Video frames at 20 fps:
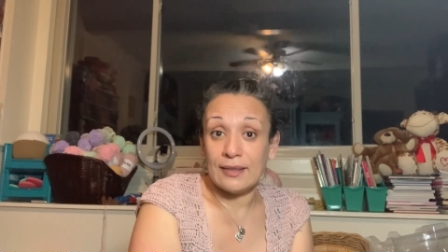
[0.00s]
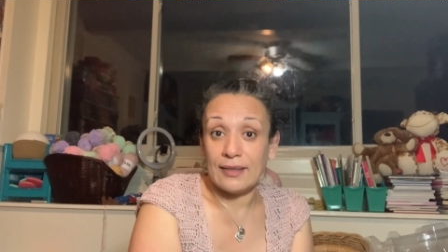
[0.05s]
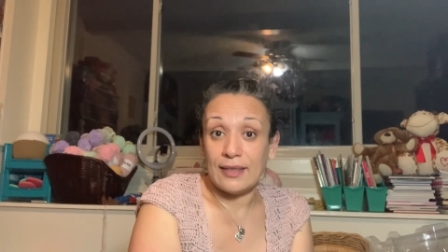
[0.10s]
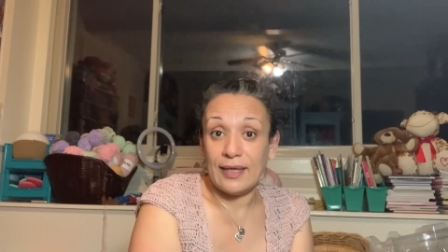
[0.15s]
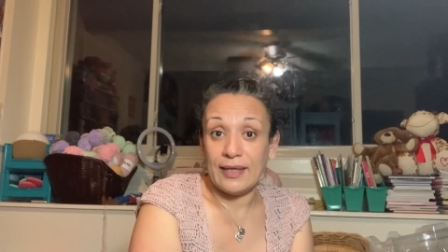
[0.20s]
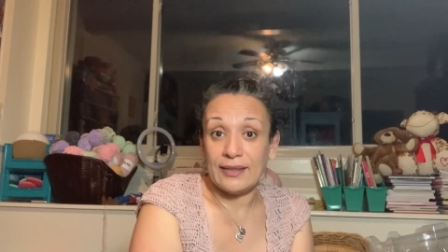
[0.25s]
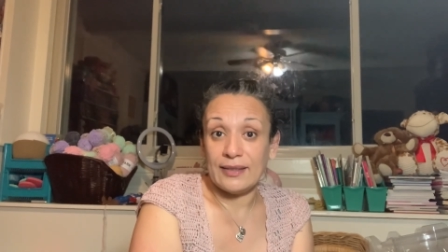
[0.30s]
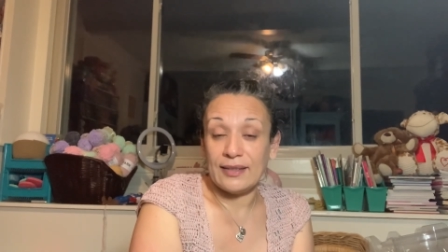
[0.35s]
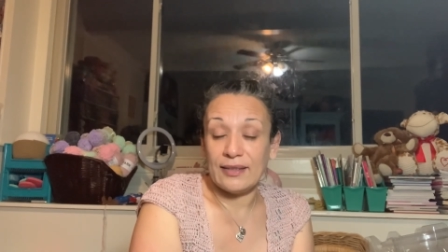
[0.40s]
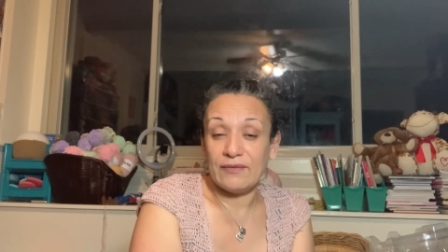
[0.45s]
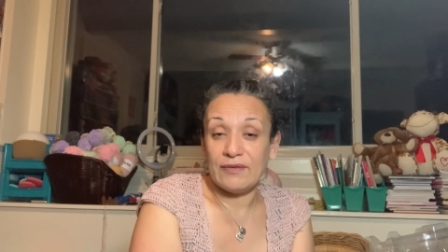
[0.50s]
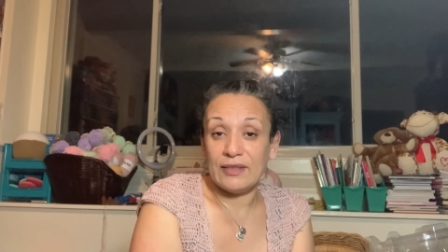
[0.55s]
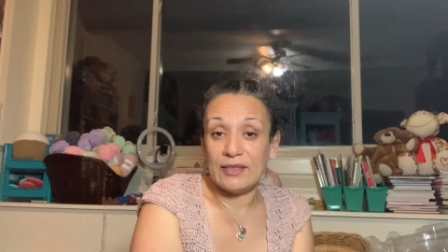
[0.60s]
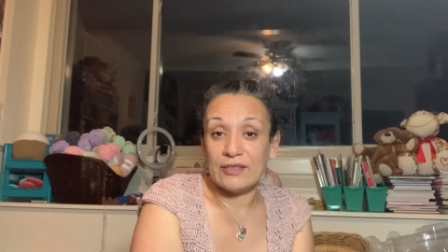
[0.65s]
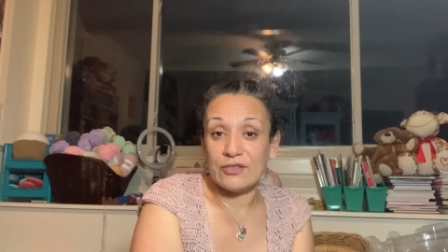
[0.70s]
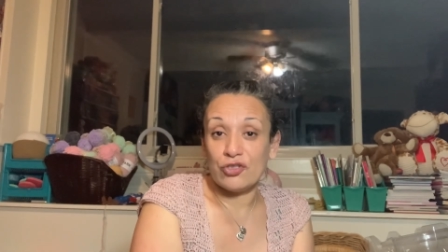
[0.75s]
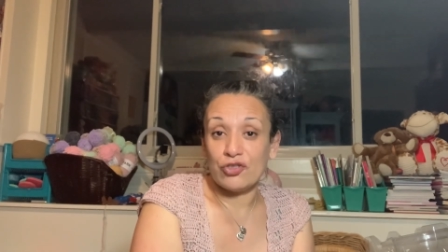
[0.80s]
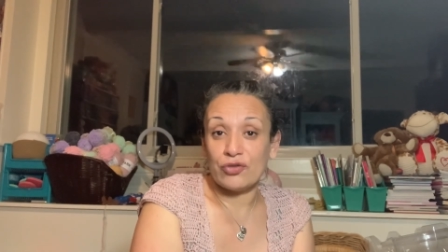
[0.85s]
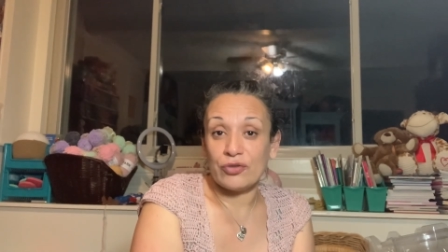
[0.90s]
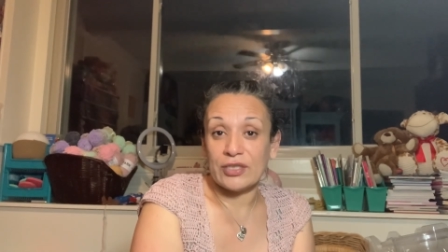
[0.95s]
at giving
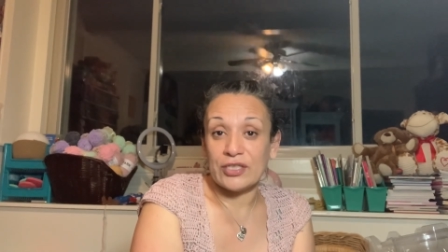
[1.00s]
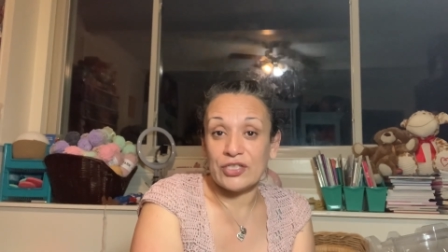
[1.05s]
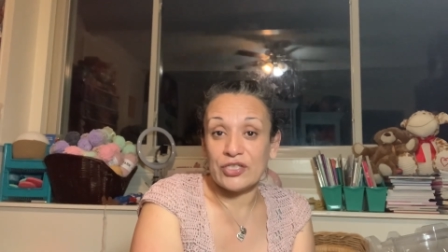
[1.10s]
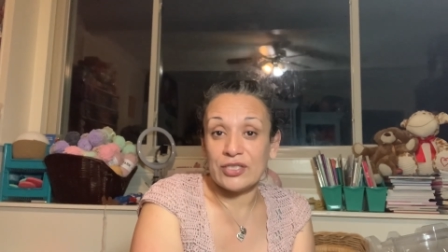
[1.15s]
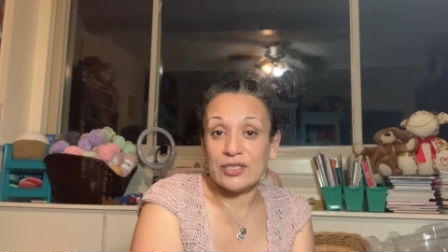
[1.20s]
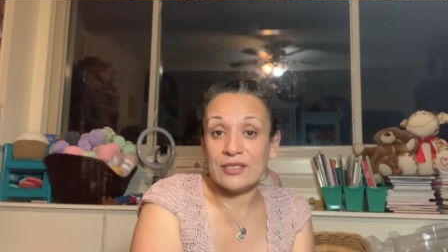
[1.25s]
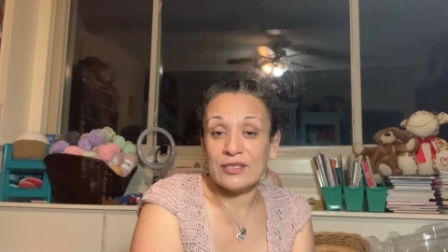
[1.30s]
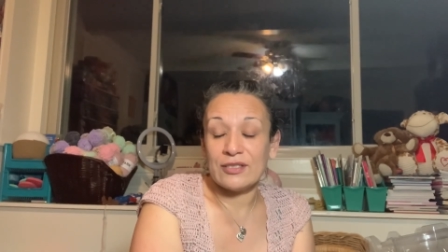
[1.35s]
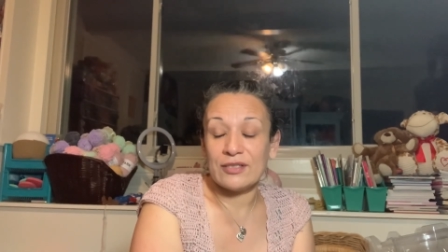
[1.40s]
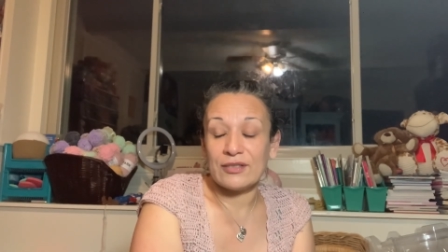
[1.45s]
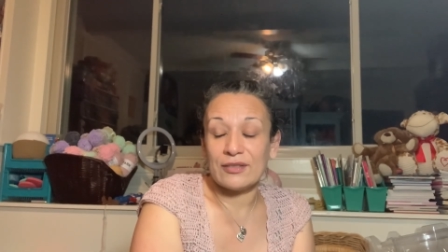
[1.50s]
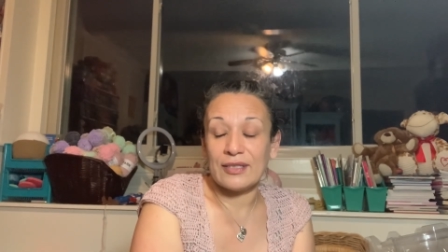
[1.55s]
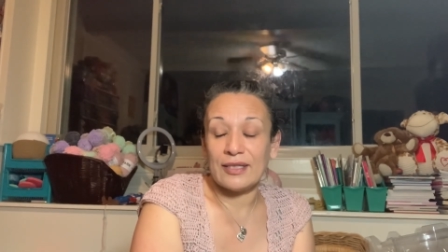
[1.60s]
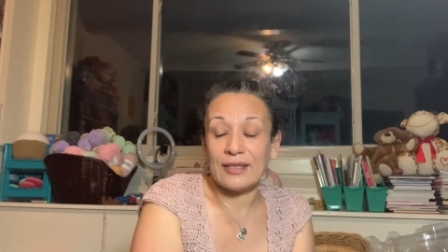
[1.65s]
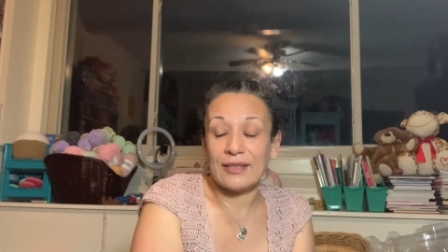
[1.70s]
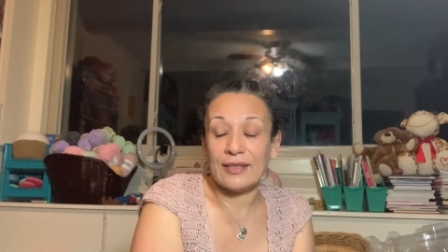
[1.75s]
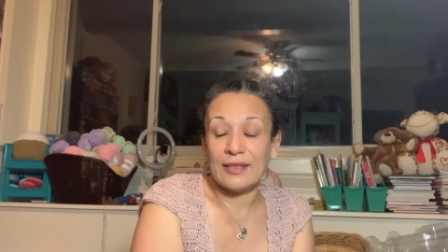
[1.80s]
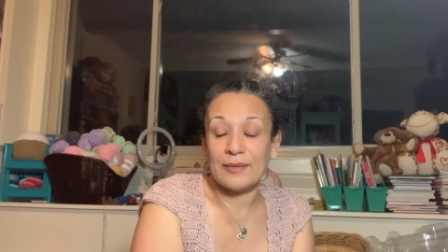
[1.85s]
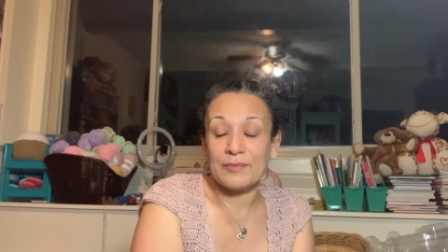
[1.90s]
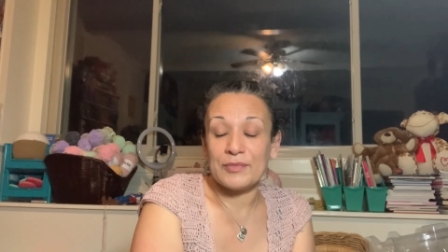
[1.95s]
instructions
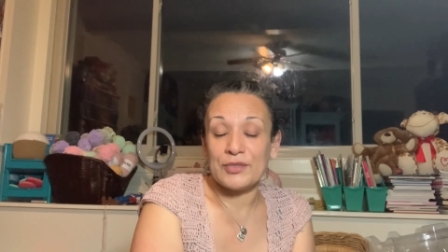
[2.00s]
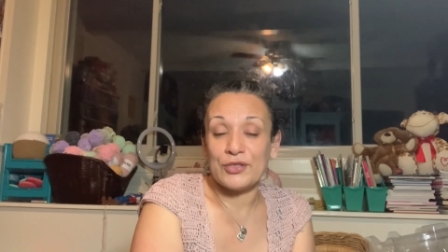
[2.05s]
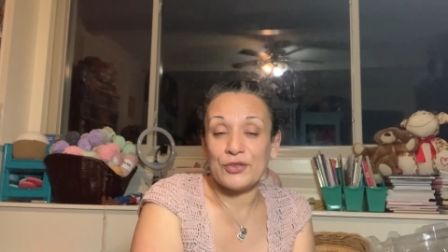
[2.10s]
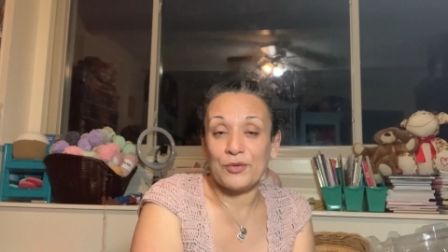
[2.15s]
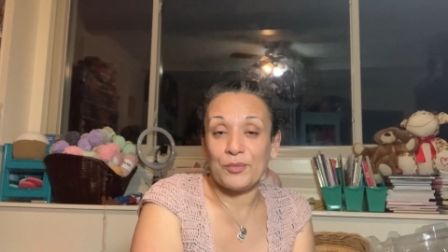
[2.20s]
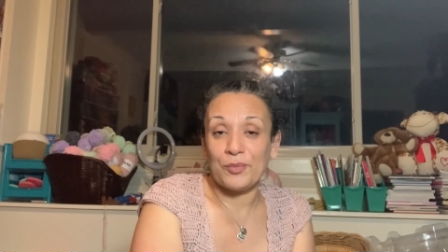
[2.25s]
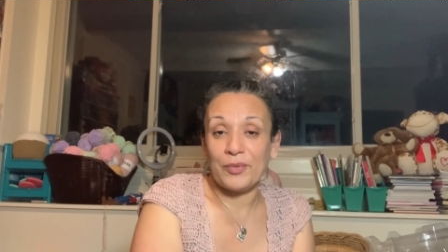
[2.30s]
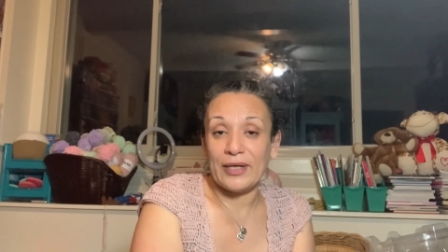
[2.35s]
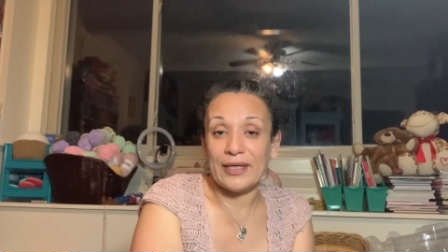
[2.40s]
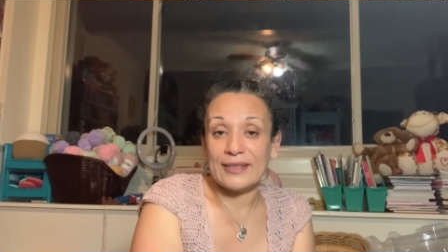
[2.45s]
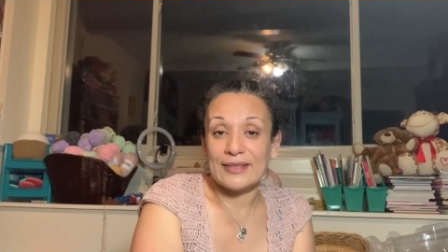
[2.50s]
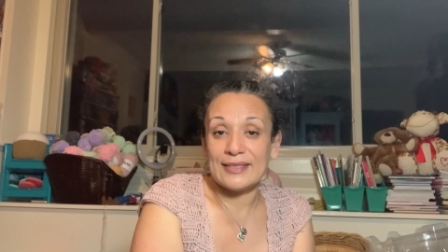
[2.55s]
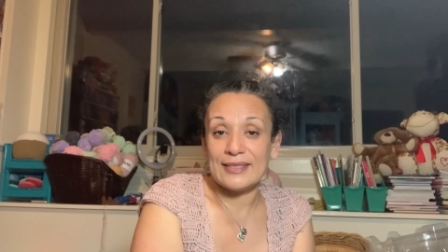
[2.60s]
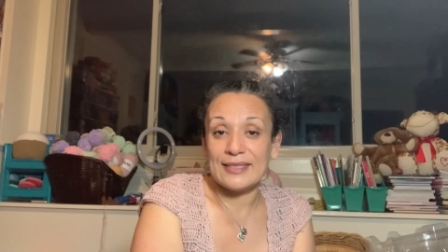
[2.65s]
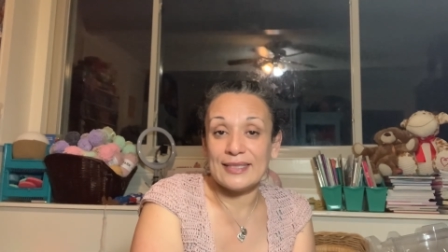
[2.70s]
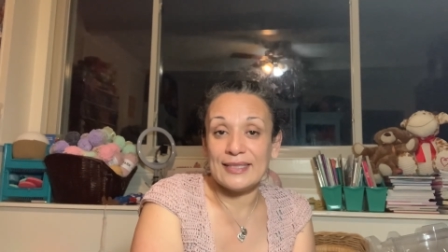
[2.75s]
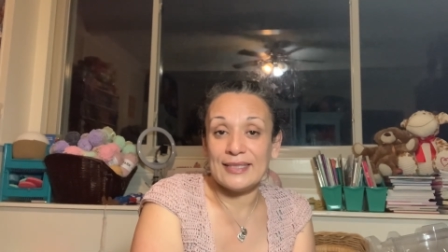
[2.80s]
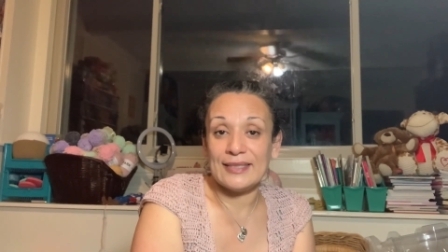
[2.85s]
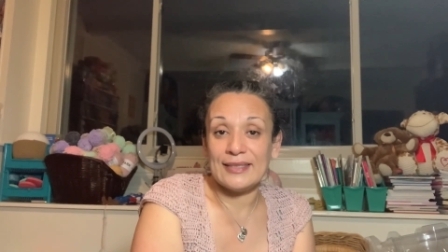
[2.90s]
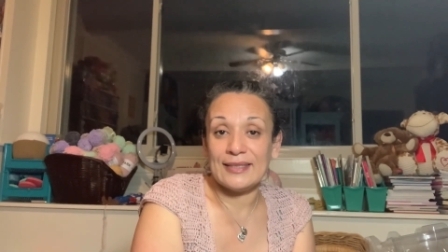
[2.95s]
and I'm still
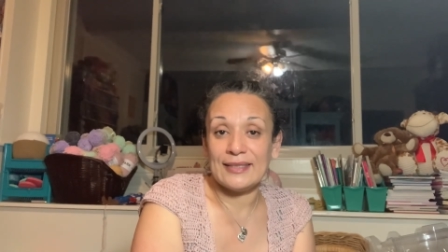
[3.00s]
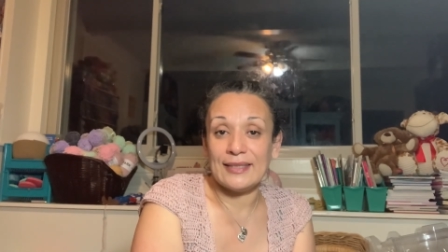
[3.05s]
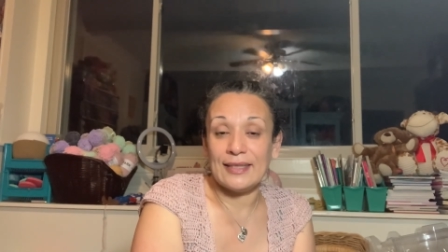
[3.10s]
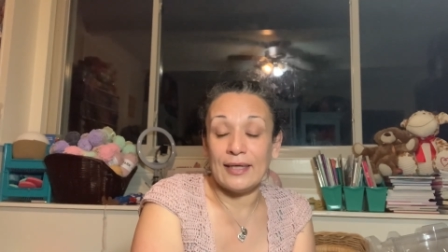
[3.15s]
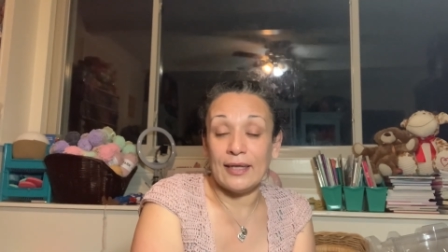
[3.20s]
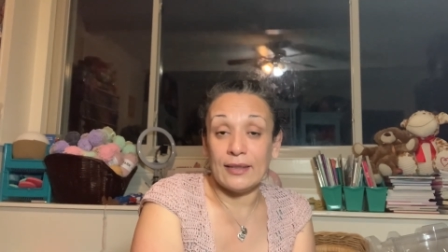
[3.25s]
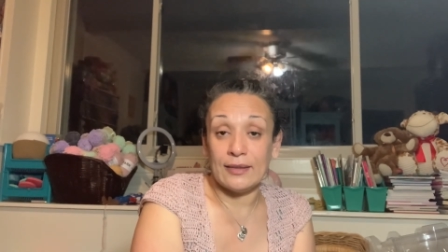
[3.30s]
practicing a